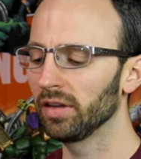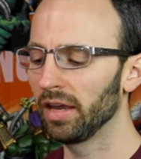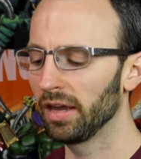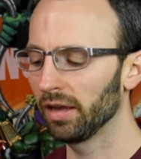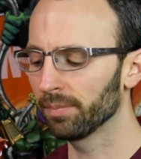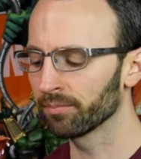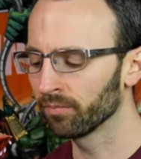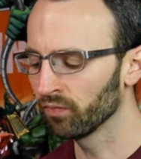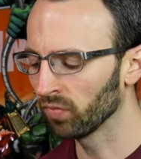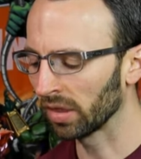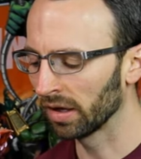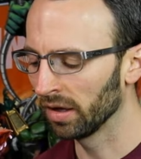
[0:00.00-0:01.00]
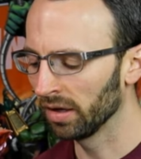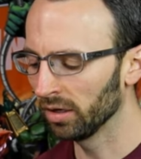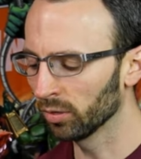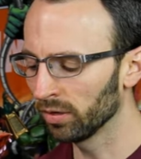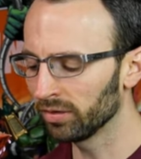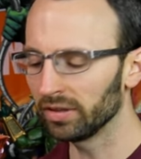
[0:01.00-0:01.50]
And, you
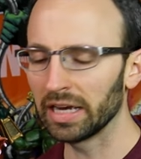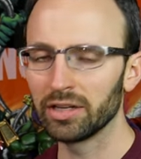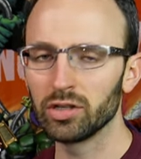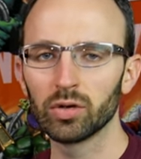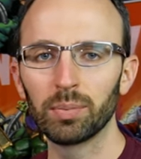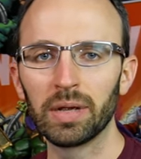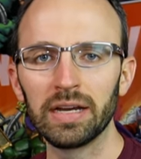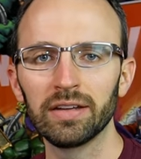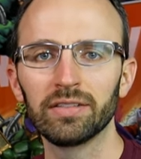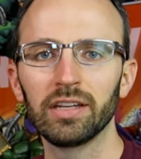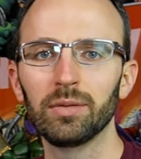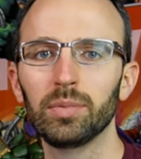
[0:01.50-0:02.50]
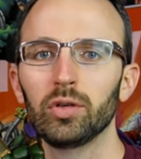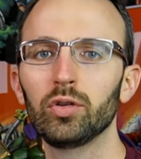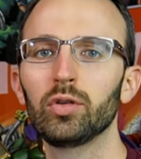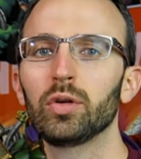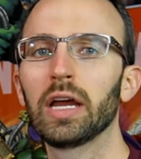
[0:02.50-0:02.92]
know, this statue made its debut